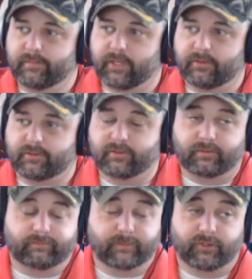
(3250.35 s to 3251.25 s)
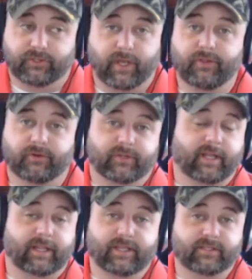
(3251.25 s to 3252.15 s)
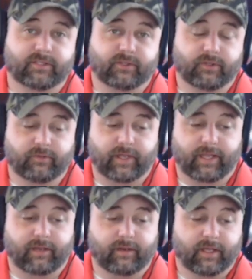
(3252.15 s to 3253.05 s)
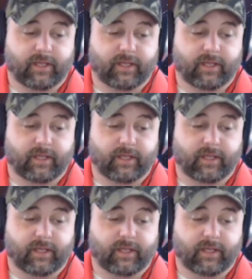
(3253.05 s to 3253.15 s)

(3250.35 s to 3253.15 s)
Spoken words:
There's others that I listen to, and